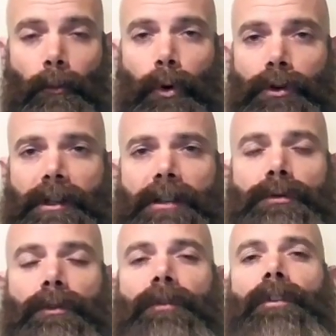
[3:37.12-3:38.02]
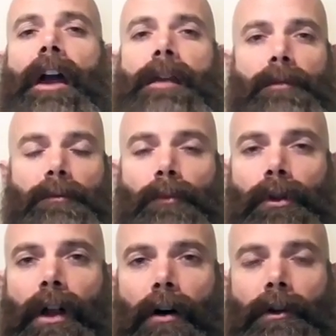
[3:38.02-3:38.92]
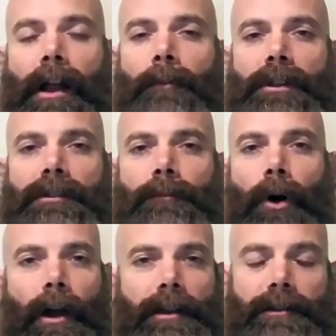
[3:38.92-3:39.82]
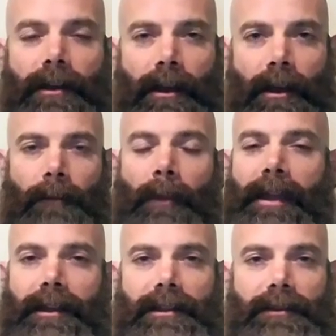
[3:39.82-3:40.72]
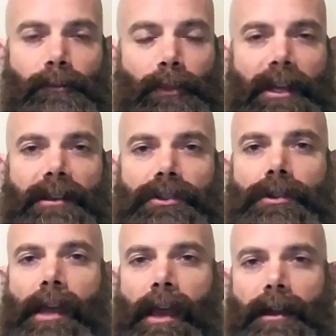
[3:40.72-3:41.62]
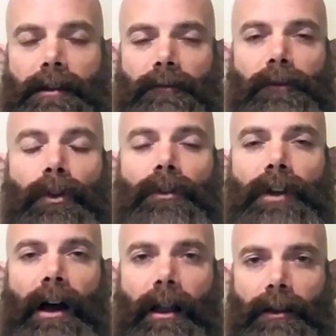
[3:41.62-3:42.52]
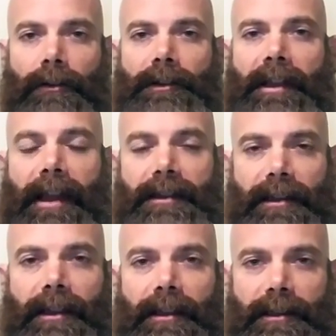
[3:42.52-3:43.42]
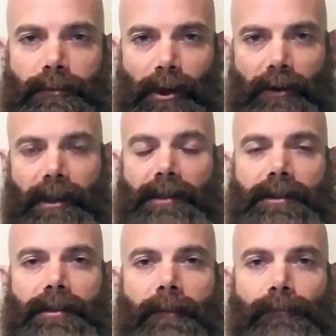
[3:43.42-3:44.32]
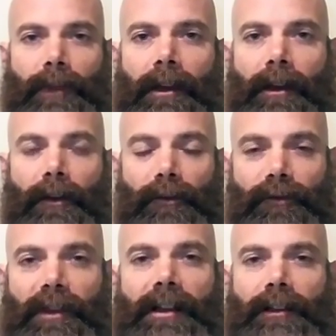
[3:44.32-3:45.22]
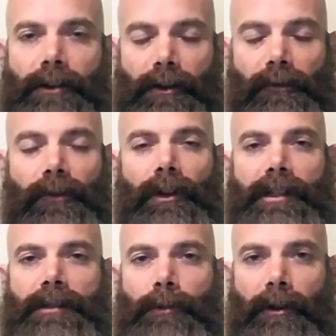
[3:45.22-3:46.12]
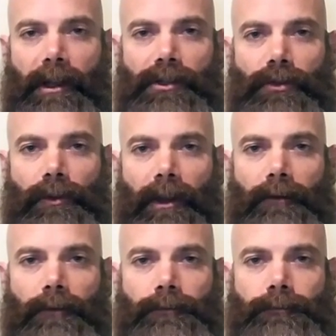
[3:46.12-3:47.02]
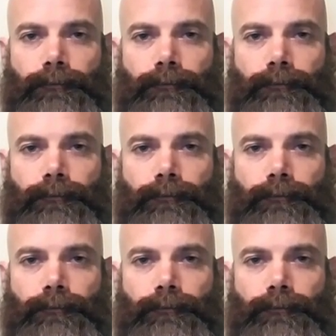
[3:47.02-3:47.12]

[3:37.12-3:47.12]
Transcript: put it into a frame and blow it up in your mind. Make it as big as you can and full of color, and then enter the experience. Feel it on a full experiential level.